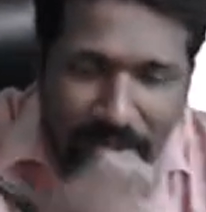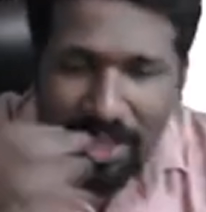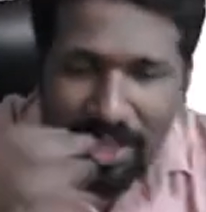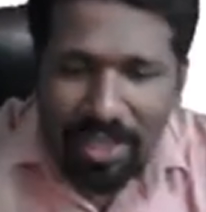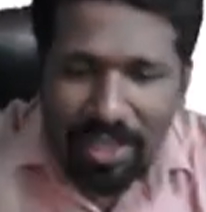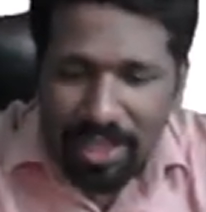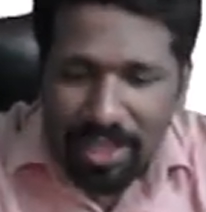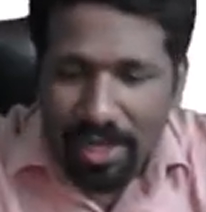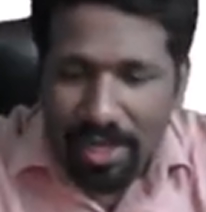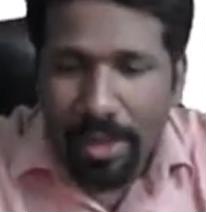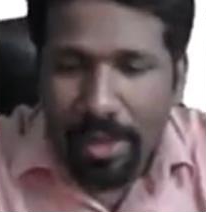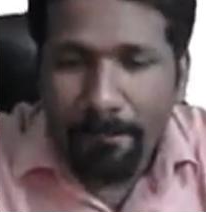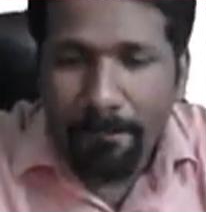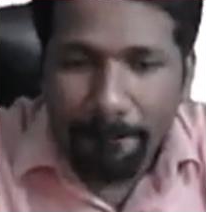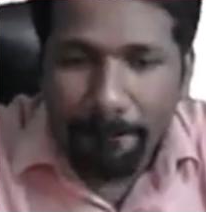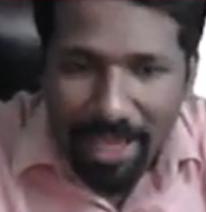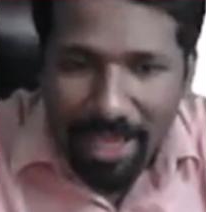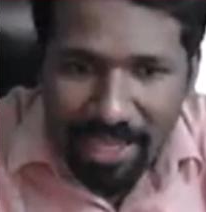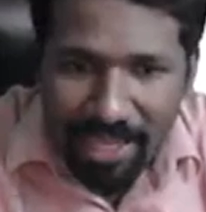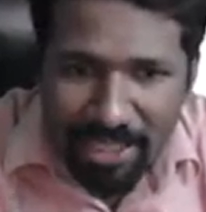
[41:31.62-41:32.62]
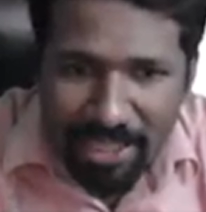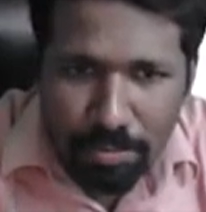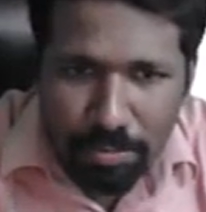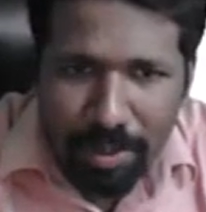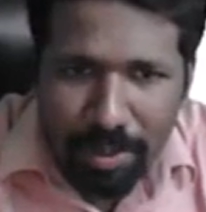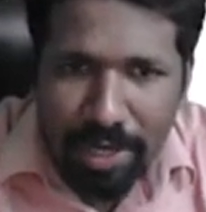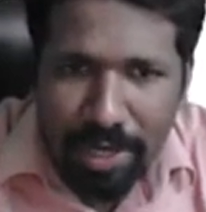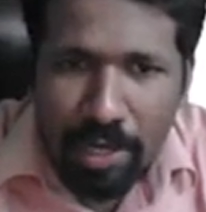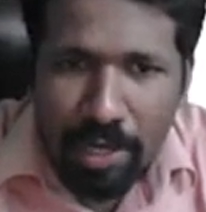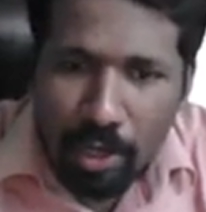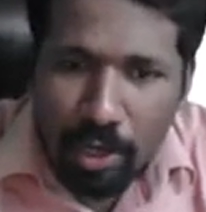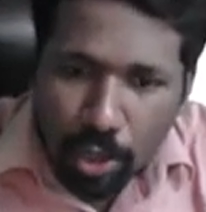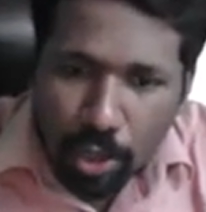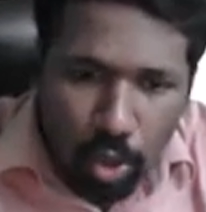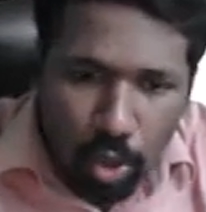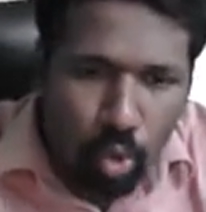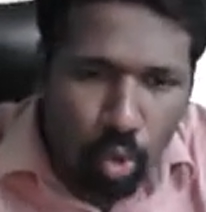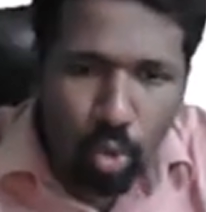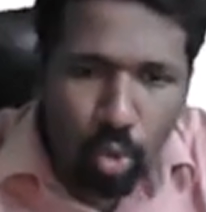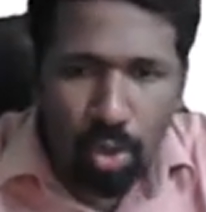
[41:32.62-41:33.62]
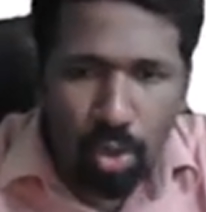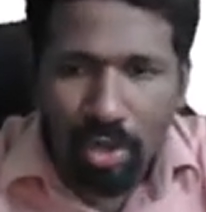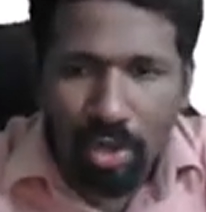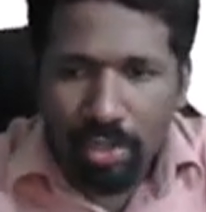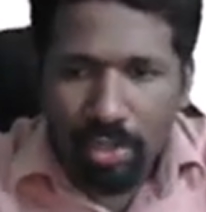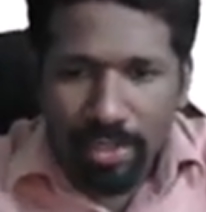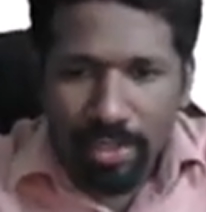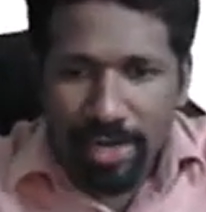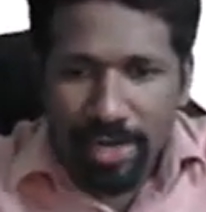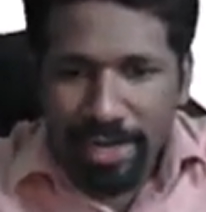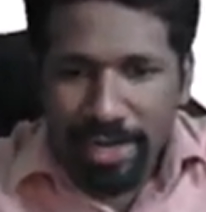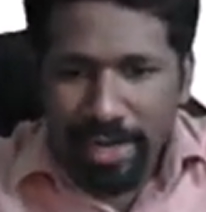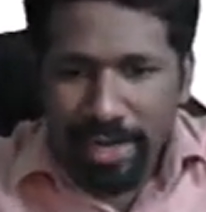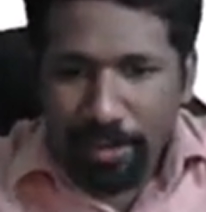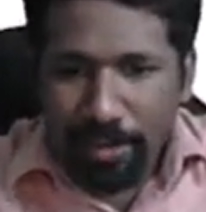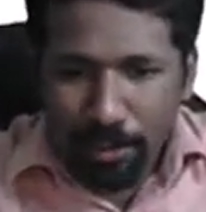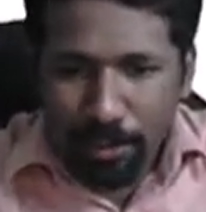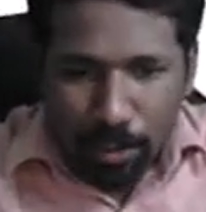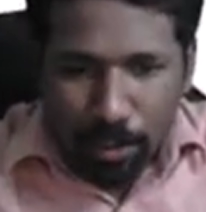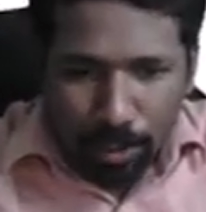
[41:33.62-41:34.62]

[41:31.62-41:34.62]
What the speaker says: here, placement rule that I have taught